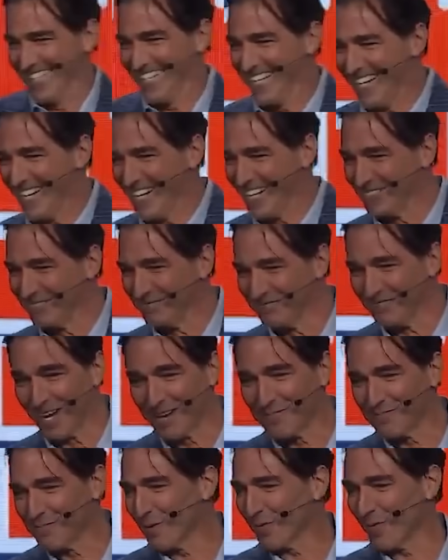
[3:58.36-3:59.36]

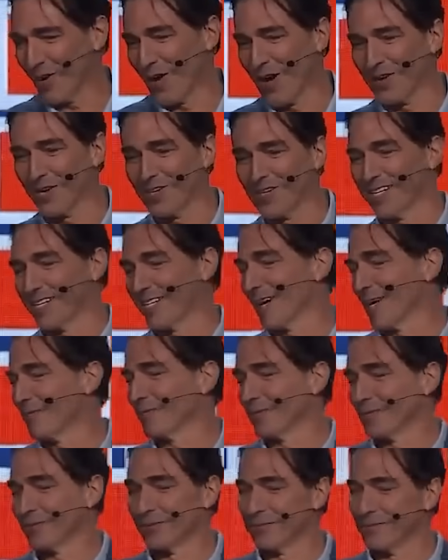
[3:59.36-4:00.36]
I'm both honored and
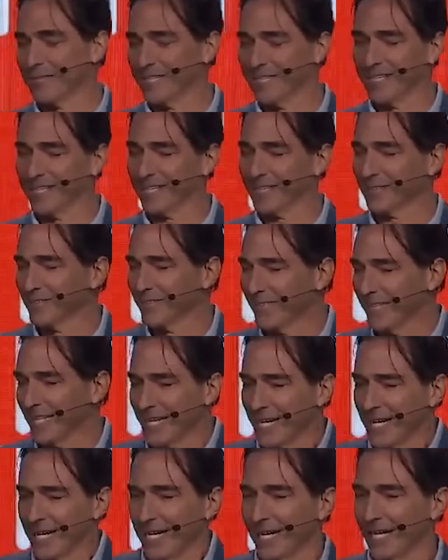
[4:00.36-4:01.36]
humbled to be here
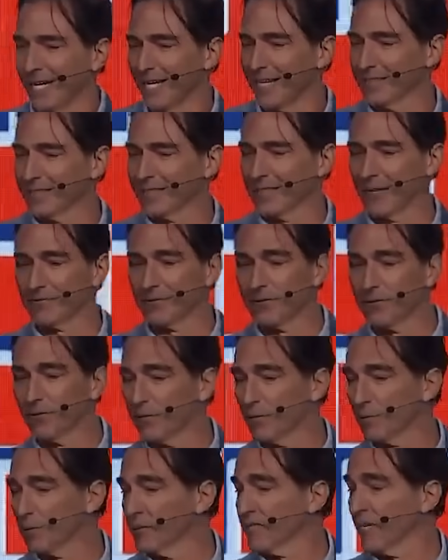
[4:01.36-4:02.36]
this
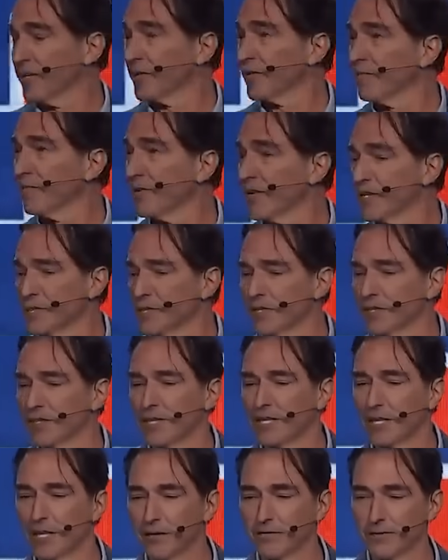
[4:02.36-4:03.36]
afternoon to present the vision
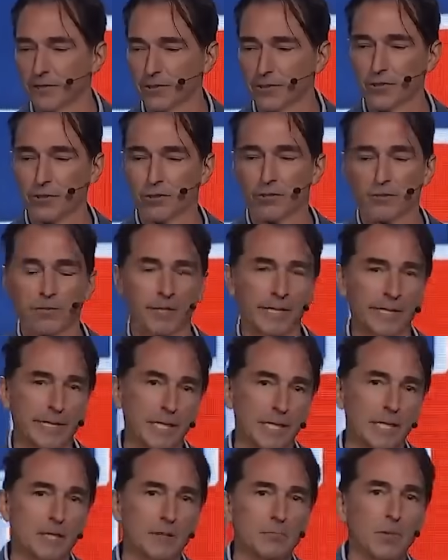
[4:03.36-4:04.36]
of your new arena.